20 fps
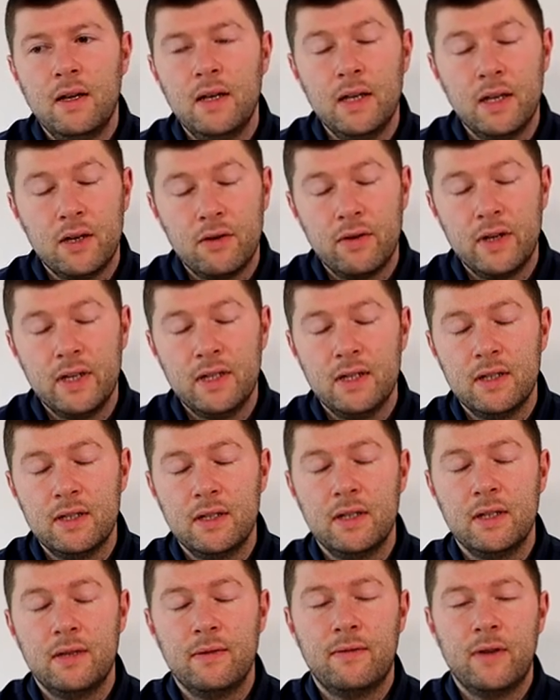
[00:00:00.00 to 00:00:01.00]
increases
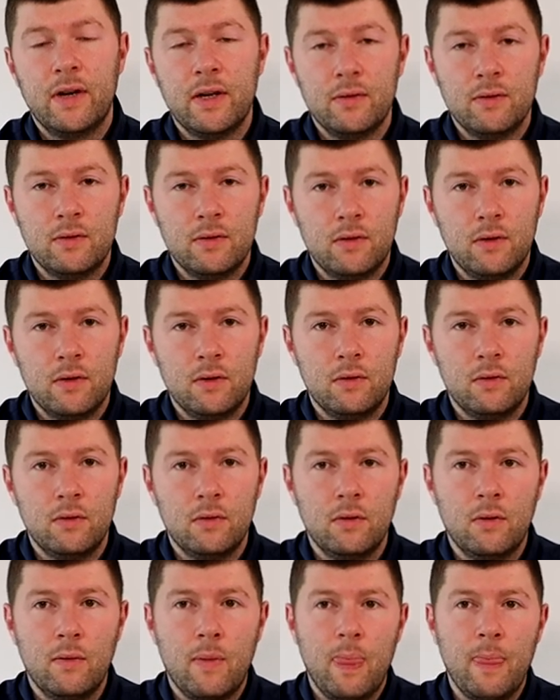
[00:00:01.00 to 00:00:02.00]
in fragrance
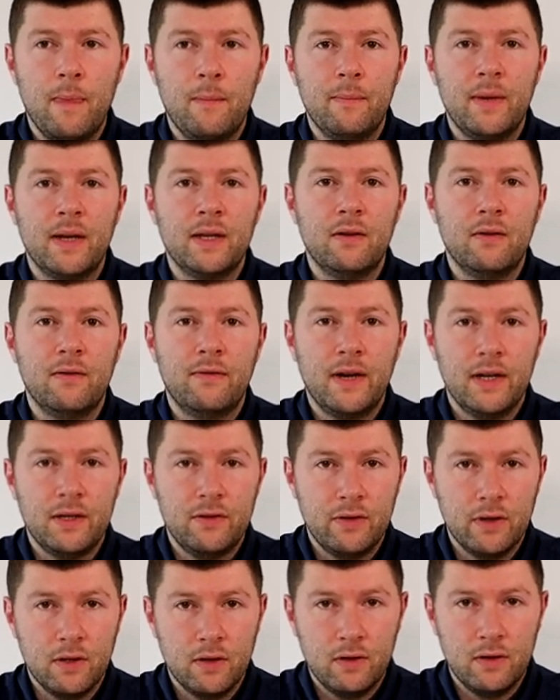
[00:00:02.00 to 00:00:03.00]
oil
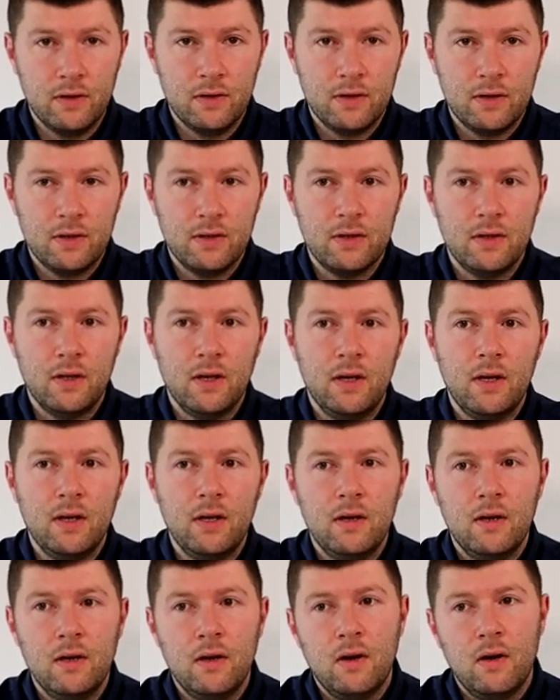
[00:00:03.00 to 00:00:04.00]
manufacturing costs.
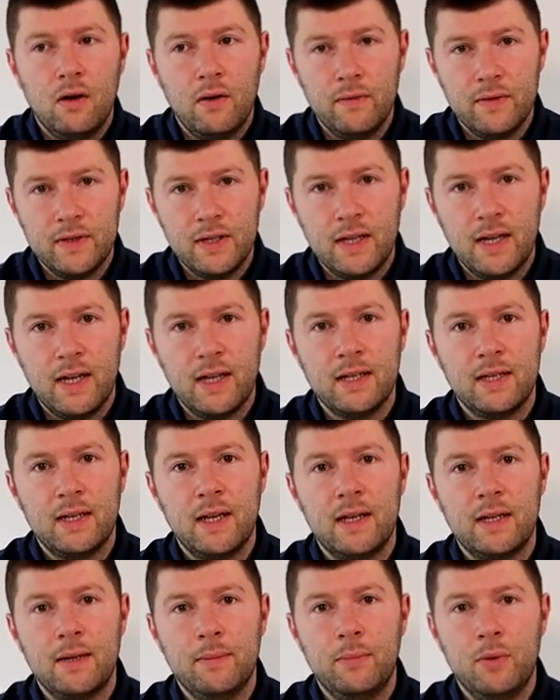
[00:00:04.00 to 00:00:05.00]
Obviously that has
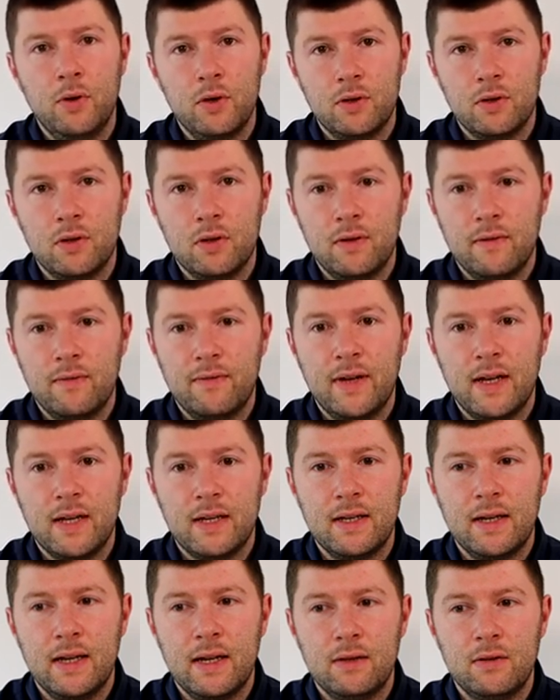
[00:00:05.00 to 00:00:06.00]
had a push on
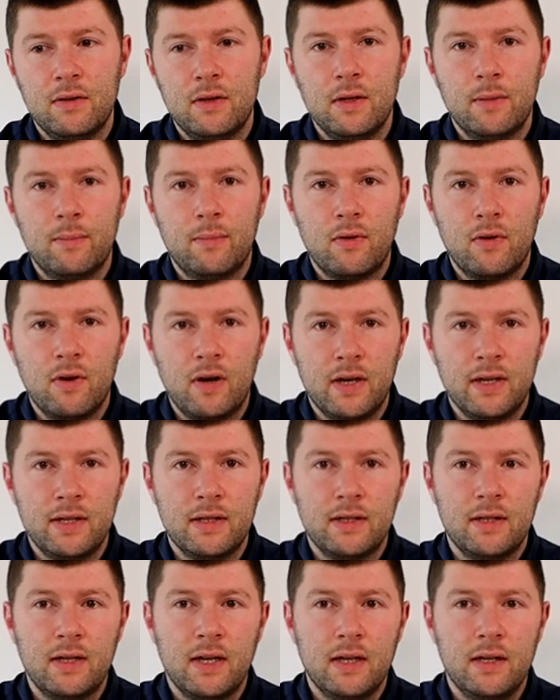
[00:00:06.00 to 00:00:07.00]
effect now to the
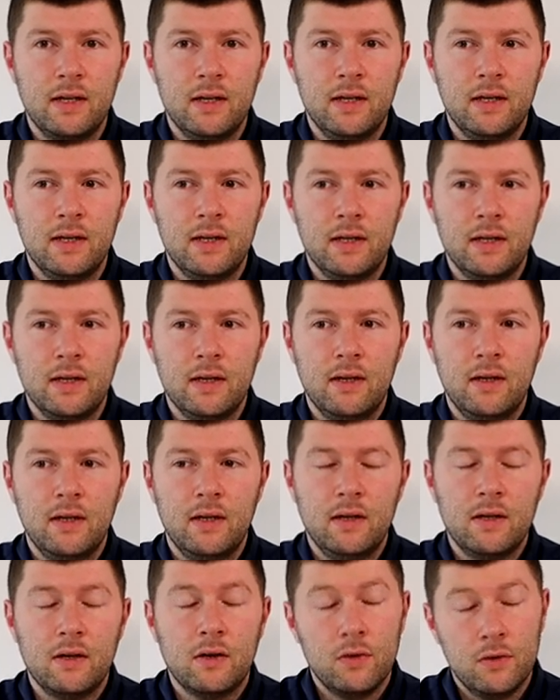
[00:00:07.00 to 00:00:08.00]
price that the
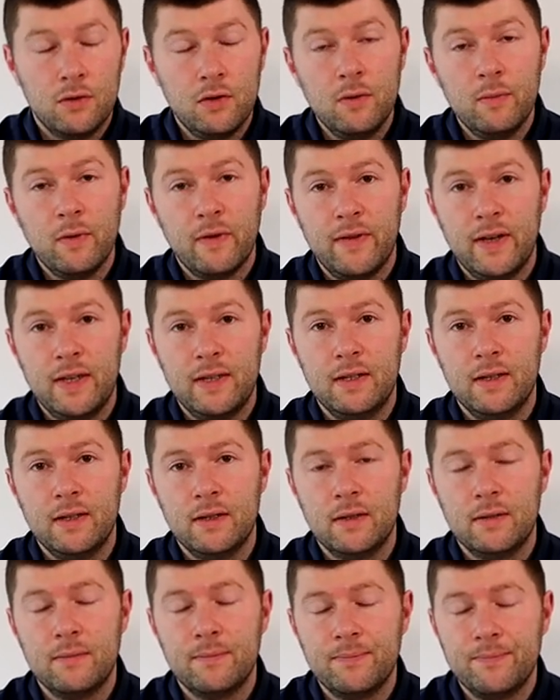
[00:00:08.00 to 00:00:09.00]
consumer
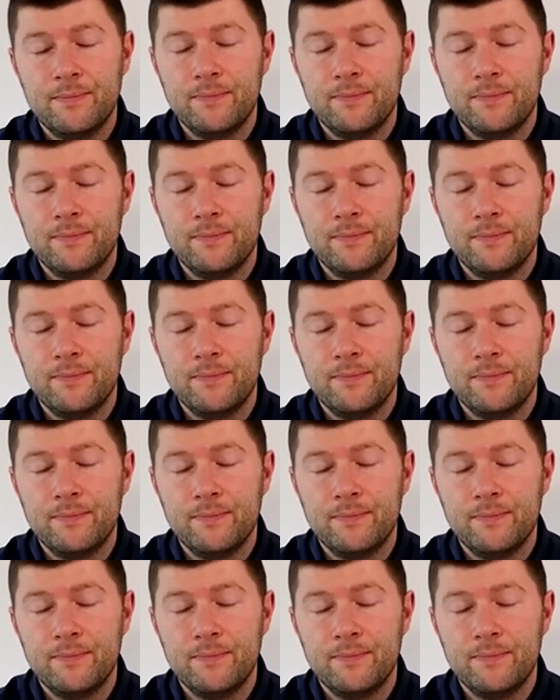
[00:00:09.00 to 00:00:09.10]
faces.